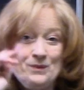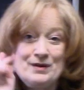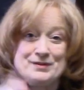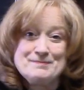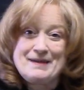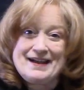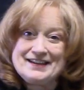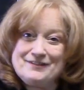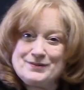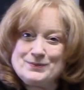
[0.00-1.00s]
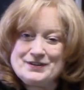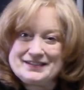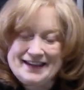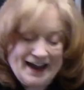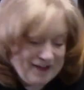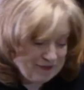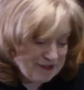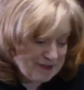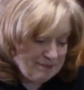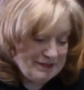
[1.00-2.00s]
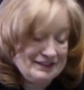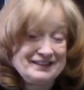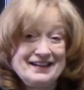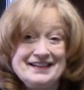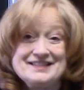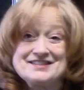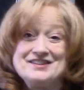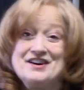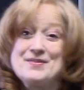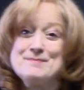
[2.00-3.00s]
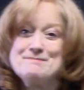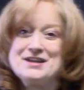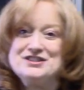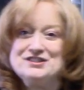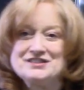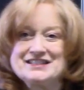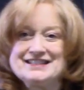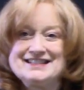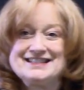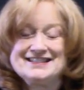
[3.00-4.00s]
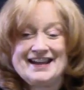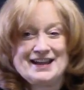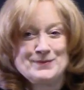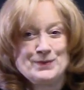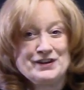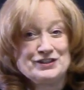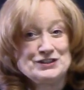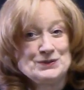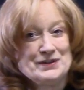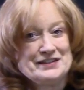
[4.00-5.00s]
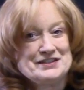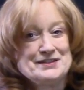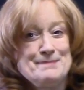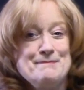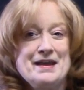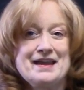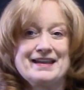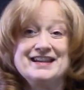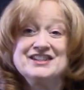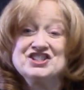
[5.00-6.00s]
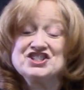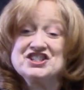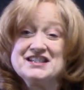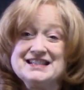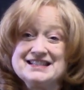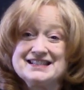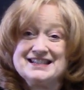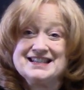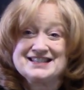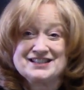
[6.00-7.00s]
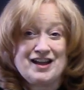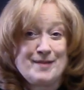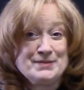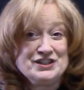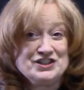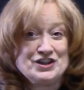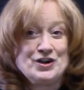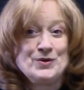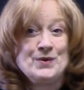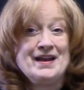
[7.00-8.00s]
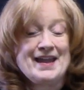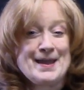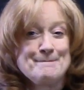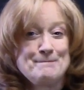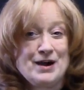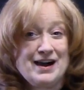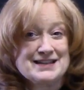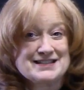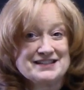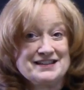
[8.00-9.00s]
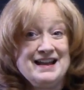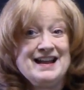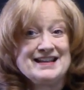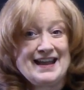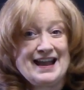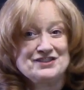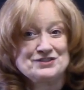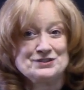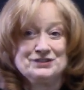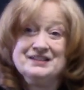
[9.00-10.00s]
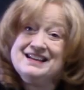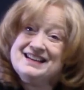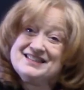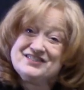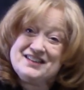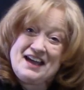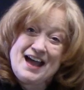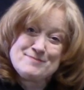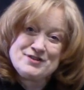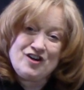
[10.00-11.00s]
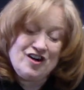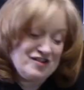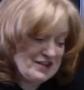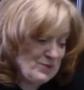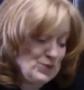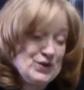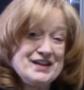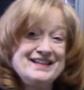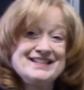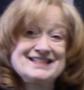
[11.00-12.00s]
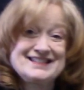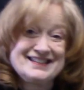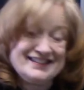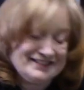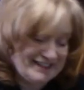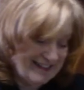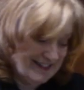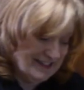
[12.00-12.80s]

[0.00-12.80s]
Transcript: Welcome back everyone to Catherine's Plates on the menu today. We are going to make cheesy sloppy joe and pasta casserole. It's going to happen all in one skillet.